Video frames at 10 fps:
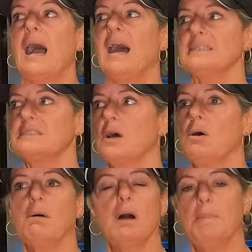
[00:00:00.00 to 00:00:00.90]
I
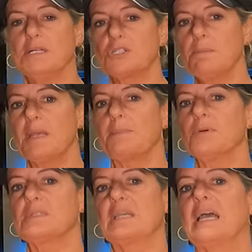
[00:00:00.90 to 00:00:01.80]
saw a bunch of
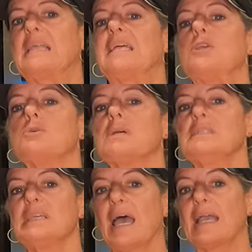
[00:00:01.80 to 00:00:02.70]
people say that you
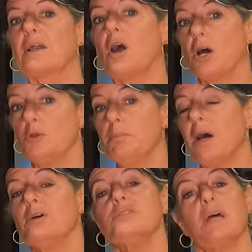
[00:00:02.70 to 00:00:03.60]
can take cotton
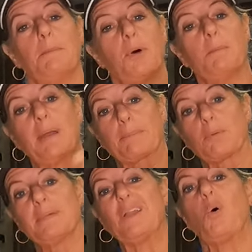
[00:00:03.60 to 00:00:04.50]
balls and put
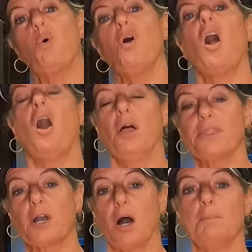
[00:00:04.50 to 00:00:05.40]
peppermint oil
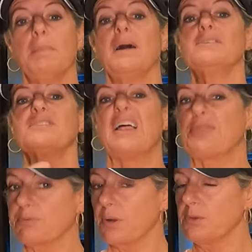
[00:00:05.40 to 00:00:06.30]
on the cotton balls
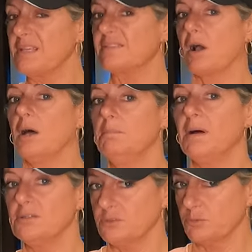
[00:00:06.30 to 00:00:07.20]
and throw these cotton
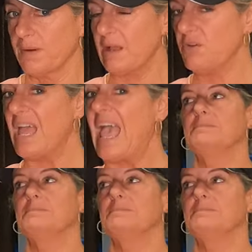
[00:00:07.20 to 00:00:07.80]
balls around